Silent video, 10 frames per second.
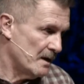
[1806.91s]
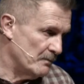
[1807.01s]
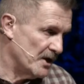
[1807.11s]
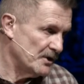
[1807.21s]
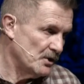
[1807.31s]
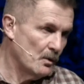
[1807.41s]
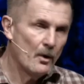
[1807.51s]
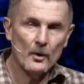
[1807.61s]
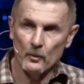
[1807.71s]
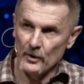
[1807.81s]
but
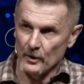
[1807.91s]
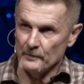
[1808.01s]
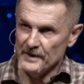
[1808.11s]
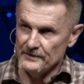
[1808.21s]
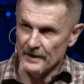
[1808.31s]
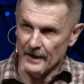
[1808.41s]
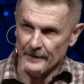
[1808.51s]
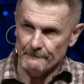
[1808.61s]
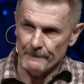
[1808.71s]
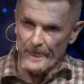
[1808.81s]
your will be
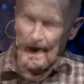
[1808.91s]
done.